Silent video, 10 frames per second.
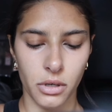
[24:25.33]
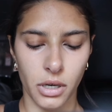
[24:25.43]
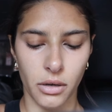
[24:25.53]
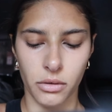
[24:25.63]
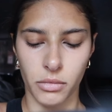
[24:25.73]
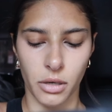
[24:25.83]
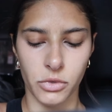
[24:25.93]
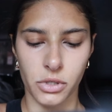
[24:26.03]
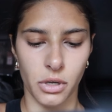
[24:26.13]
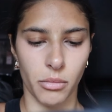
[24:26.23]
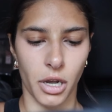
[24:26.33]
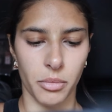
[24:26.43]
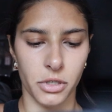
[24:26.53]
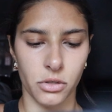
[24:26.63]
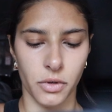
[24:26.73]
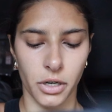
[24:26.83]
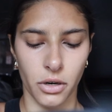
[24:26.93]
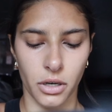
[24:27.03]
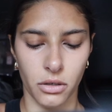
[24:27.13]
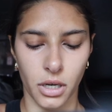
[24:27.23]
I'm just gonna map it to Rigger
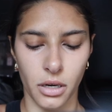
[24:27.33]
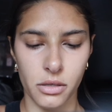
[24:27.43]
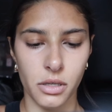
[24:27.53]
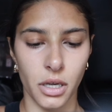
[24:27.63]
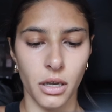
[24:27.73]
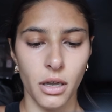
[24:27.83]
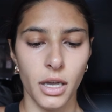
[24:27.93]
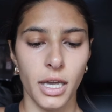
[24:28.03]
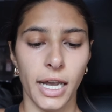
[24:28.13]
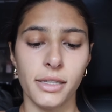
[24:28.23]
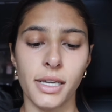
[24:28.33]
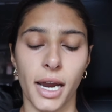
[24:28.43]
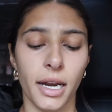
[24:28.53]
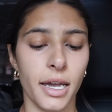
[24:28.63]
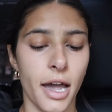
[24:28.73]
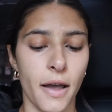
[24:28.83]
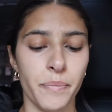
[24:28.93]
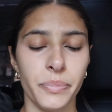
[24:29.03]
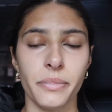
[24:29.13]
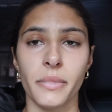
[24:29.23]
Hill. Honestly, it's 8
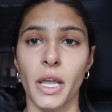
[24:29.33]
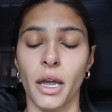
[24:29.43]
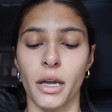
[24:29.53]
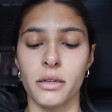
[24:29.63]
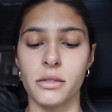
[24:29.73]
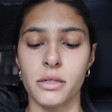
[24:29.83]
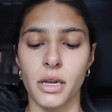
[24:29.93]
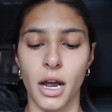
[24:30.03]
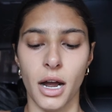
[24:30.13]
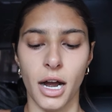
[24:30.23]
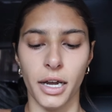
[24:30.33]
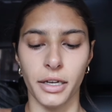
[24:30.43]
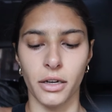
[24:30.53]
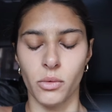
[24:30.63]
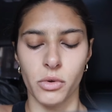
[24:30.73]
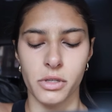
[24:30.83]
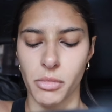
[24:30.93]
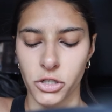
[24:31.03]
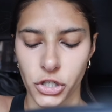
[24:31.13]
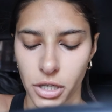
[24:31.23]
a.m. and I was
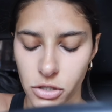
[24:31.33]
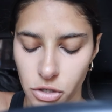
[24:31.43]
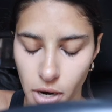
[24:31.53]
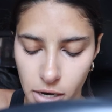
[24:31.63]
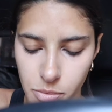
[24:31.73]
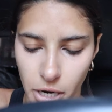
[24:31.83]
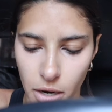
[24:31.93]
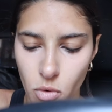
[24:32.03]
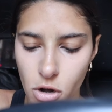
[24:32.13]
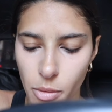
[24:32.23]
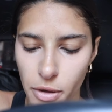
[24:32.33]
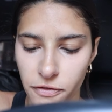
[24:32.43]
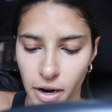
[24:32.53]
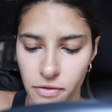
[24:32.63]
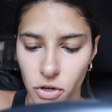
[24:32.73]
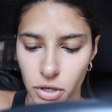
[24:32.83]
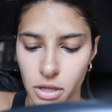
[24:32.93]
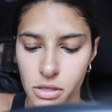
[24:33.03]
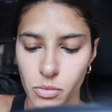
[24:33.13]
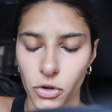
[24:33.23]
mentioning to you guys, but I woke up at 5:30
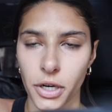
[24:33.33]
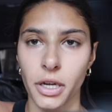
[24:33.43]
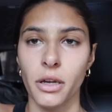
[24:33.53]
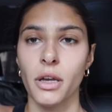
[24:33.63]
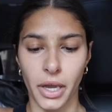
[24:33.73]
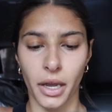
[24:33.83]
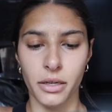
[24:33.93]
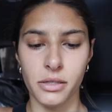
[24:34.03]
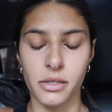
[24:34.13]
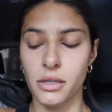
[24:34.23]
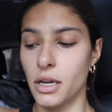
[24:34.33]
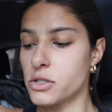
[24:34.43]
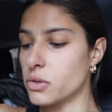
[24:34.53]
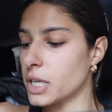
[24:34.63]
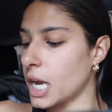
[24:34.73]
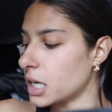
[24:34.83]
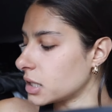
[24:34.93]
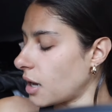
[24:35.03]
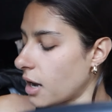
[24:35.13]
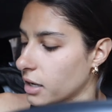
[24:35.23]
this morning and it's only 8
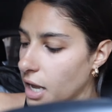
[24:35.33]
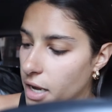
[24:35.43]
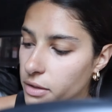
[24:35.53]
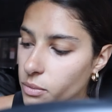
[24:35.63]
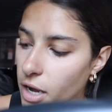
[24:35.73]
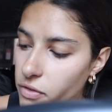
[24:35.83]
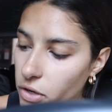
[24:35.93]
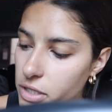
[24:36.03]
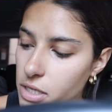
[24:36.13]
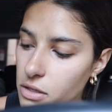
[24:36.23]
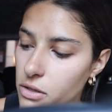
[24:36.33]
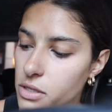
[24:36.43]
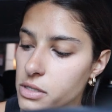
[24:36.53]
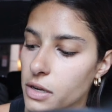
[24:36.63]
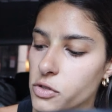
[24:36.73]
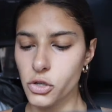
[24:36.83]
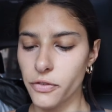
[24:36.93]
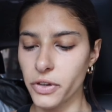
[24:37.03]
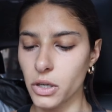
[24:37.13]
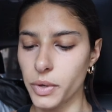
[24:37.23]
o'clock and I've already done all this stuff. So I
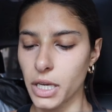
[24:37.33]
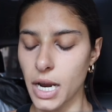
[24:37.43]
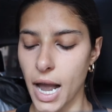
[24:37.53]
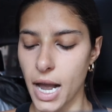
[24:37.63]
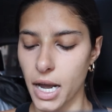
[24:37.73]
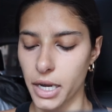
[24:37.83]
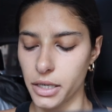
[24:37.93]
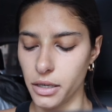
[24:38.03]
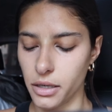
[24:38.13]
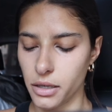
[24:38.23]
feel like we can add,